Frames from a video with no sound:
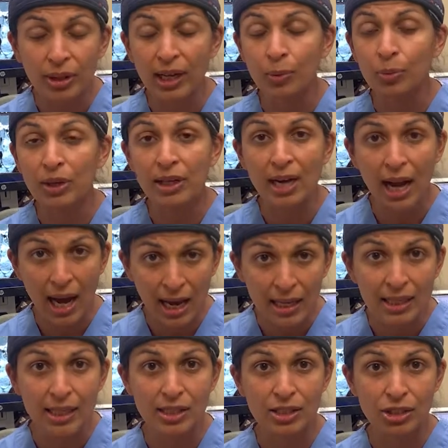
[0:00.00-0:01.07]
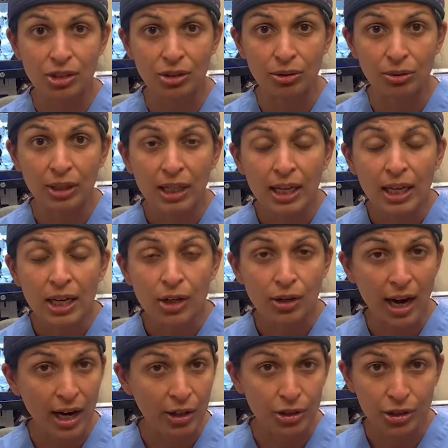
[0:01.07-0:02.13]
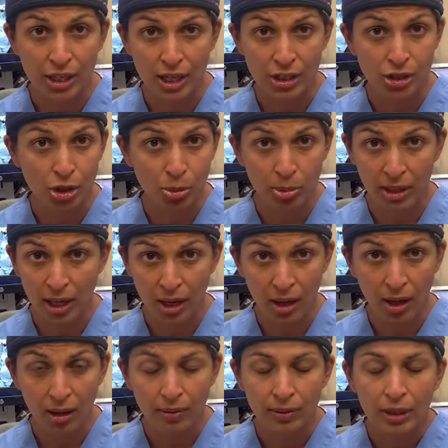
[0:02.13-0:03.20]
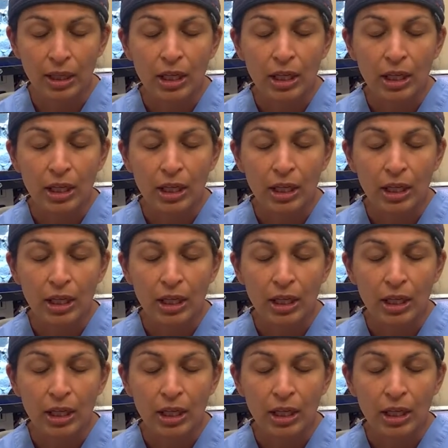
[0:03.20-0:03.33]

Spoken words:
and would not need to crack her chest open at all.